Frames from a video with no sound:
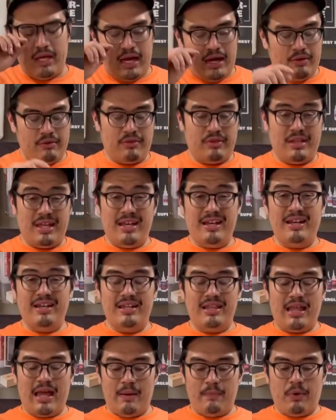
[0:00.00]
thin
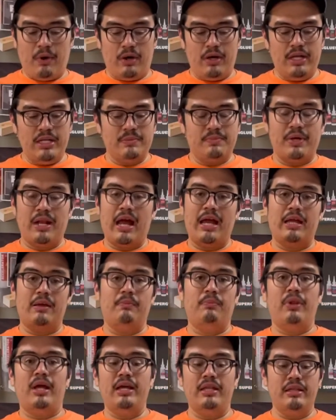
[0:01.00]
that part is, but I can
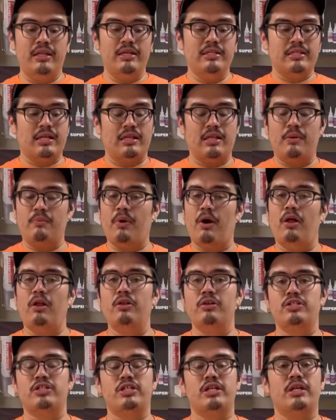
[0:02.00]
plane this and then
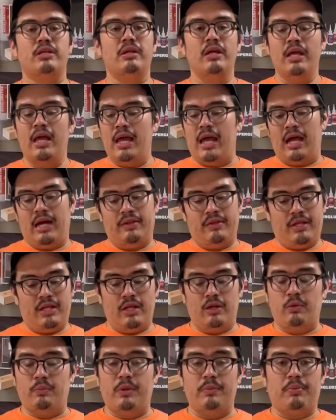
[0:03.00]
polish it and then
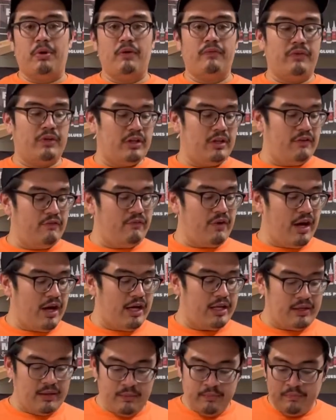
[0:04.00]
it'll be perfectly
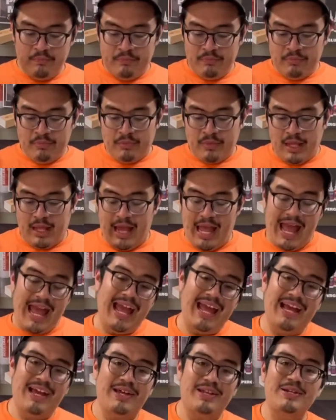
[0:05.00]
fine.
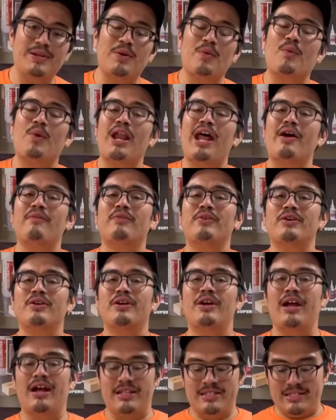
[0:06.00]
And
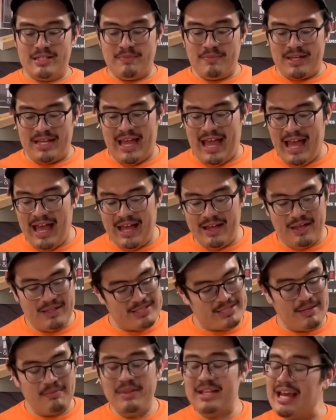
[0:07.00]
whenever something
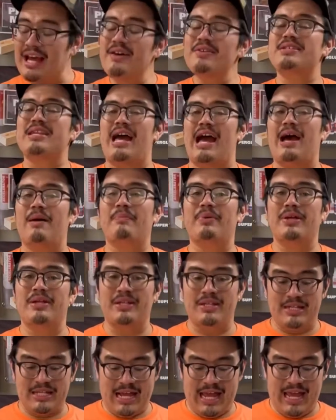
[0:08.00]
else
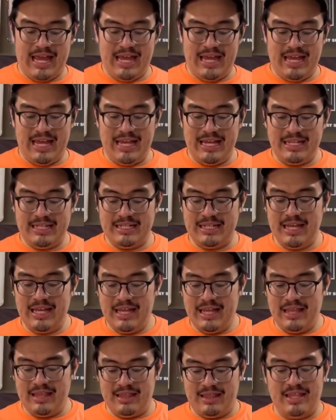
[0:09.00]
happened and
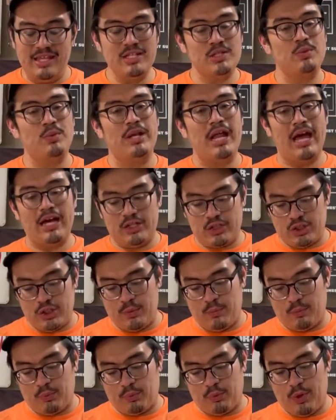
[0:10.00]
this one actually
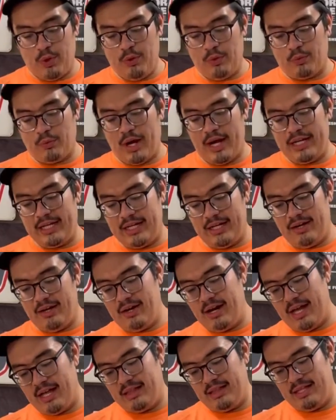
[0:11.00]
broke right here
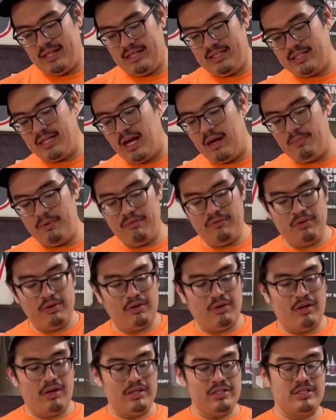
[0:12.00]
at the top of the
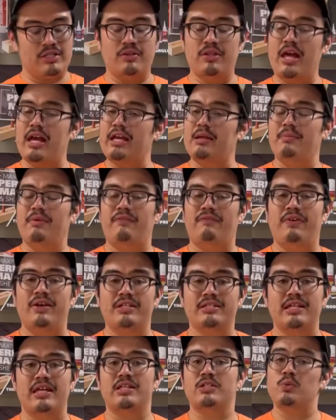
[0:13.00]
cross, so that can be
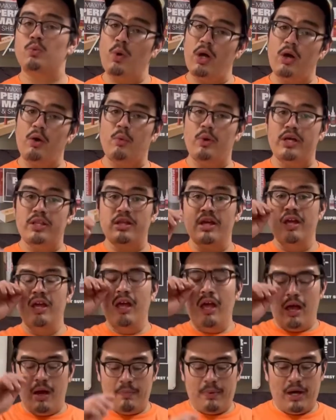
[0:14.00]
fixed as well with
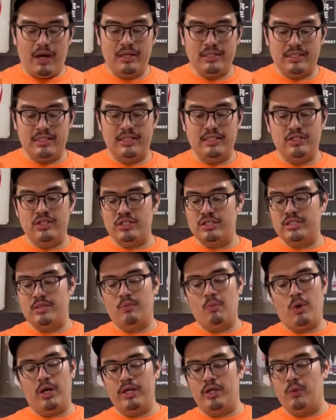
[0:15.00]
epoxy, just some
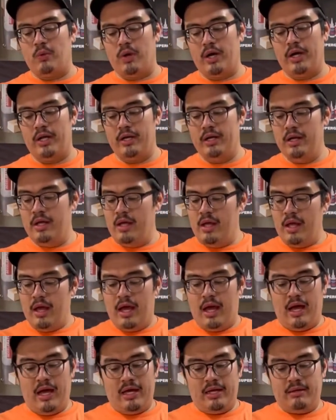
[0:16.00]
1-to-1.
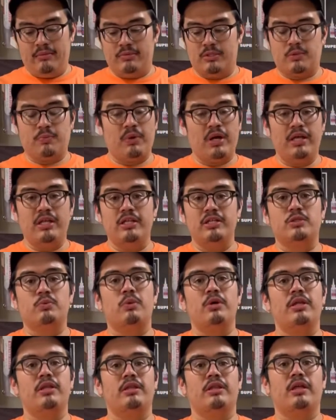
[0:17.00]
Spray this
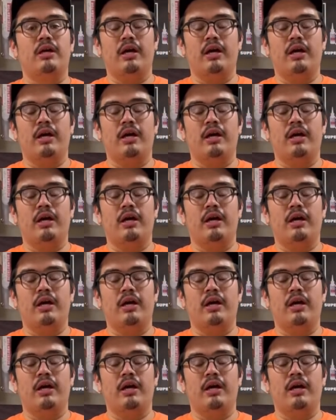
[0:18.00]
with